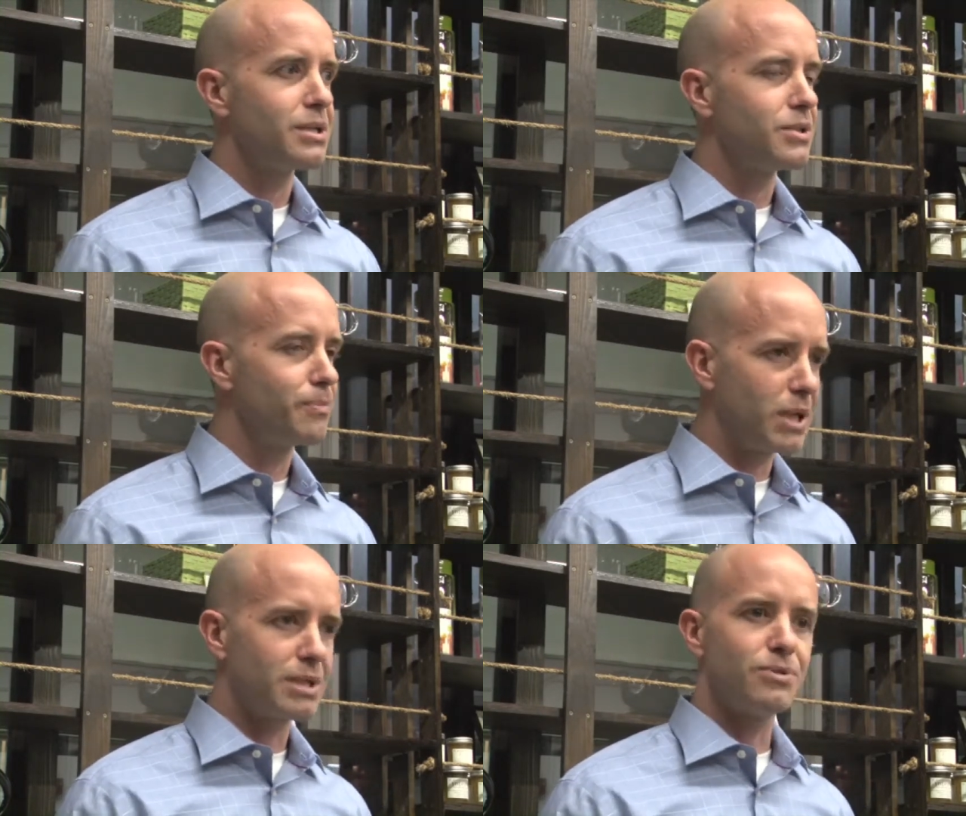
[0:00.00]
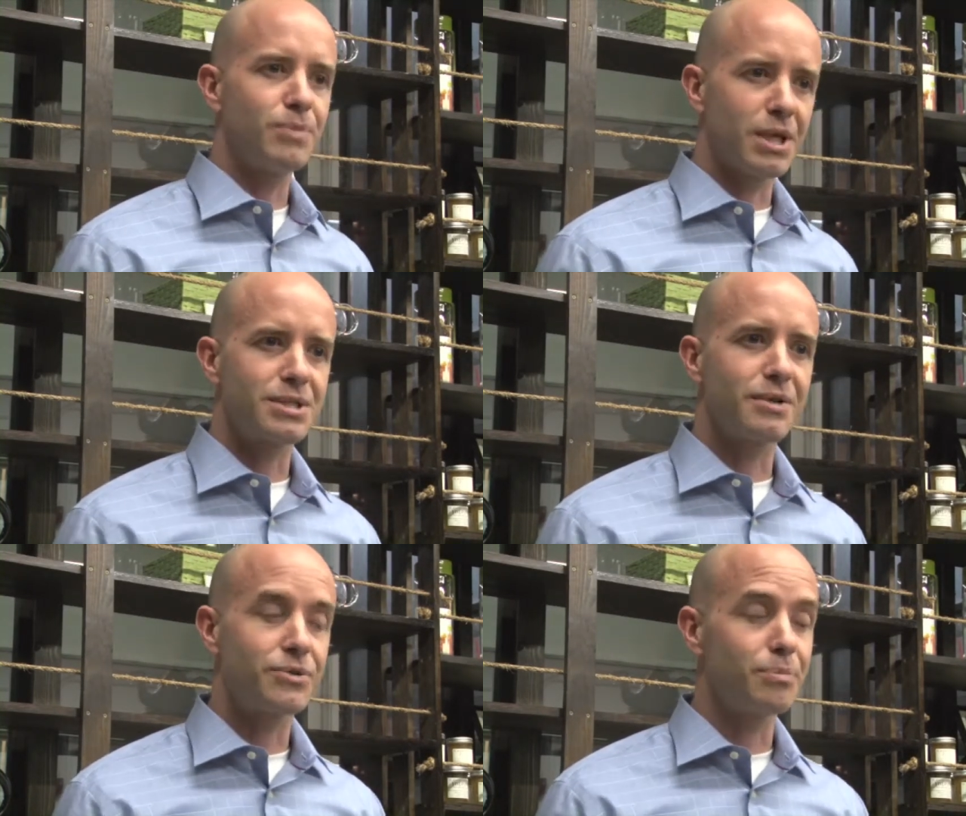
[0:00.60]
to get to
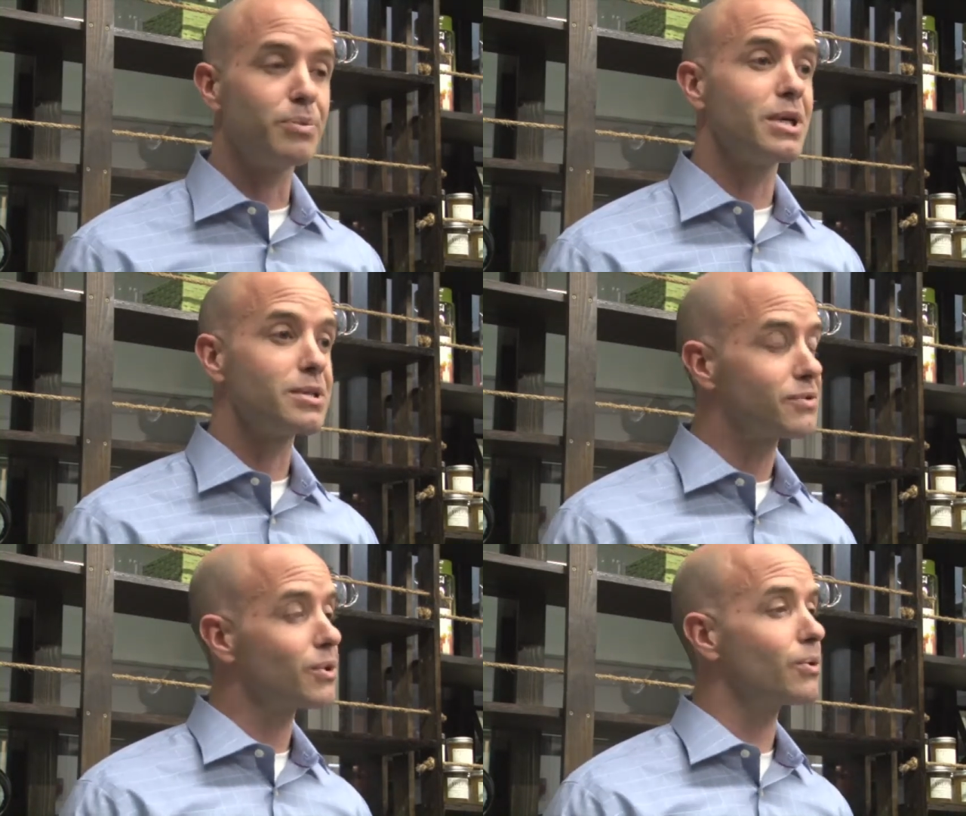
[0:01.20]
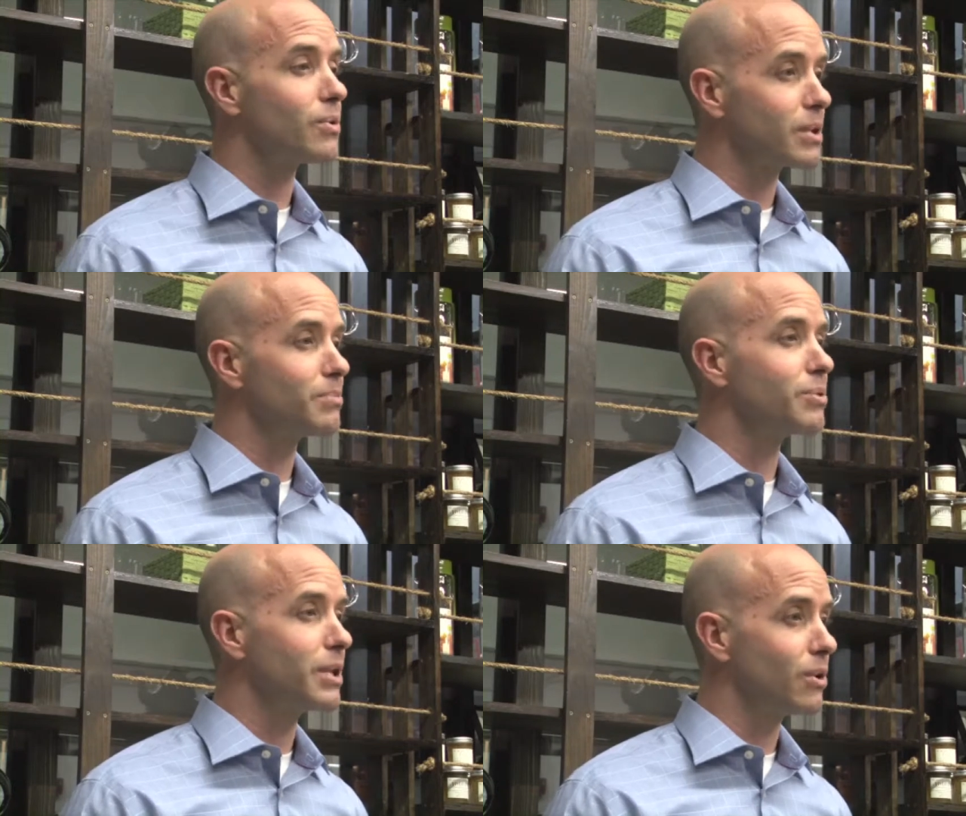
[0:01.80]
myself to a place of total and
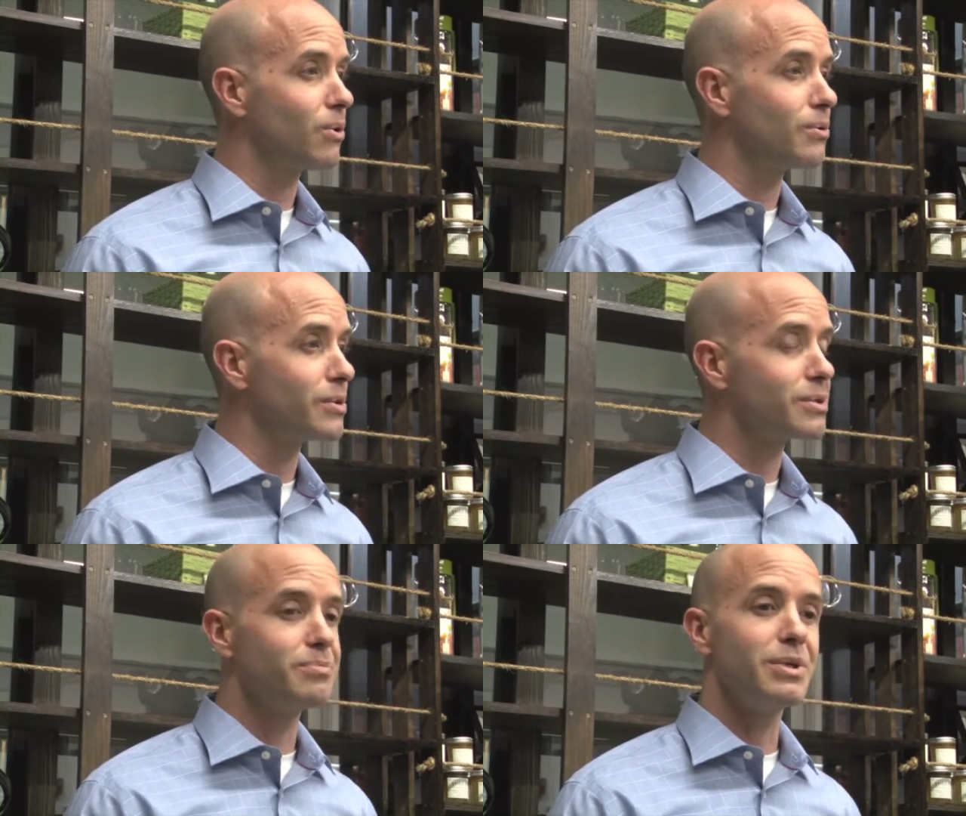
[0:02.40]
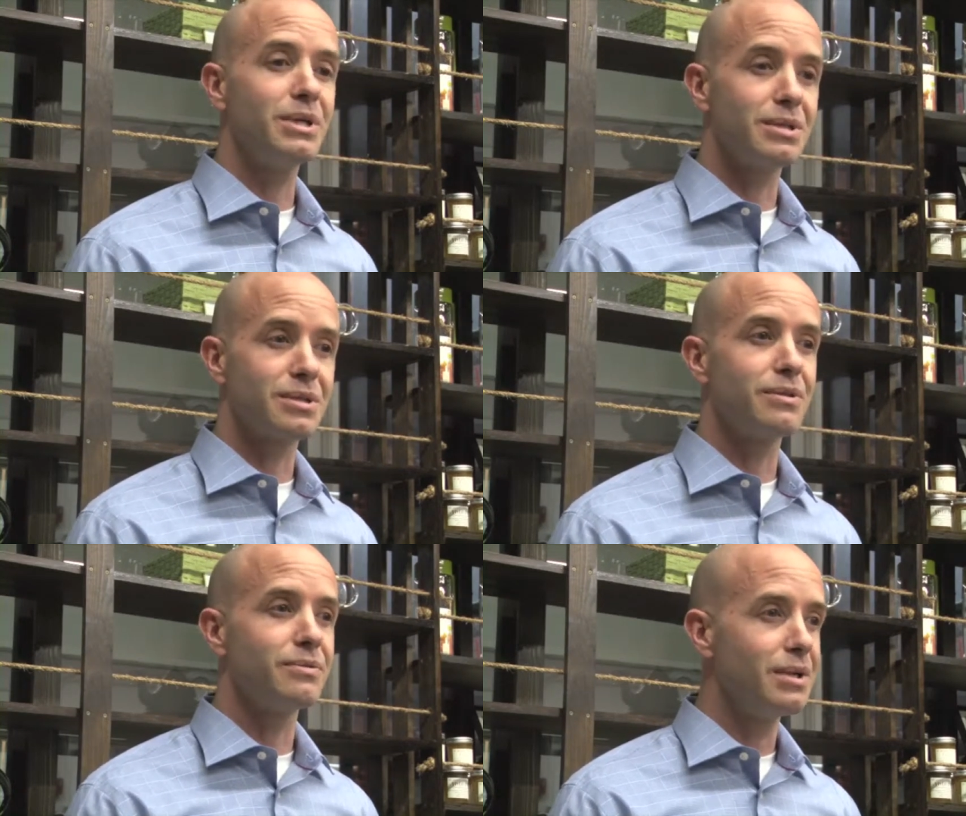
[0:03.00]
complete wholeness and
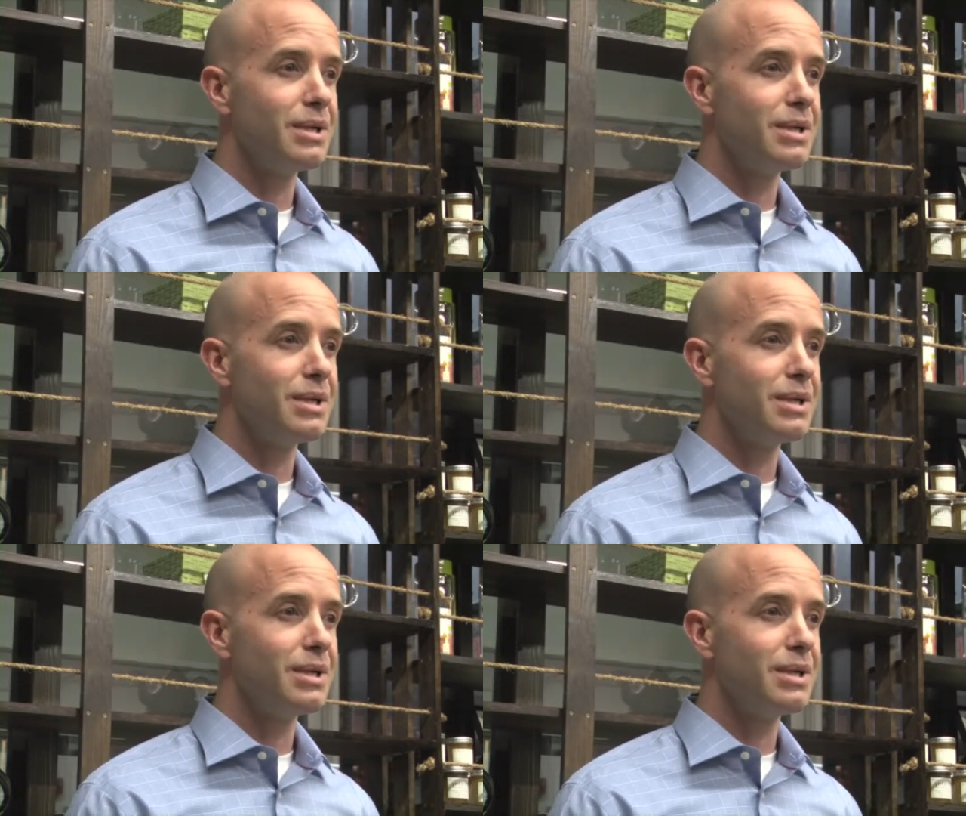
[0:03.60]
peace and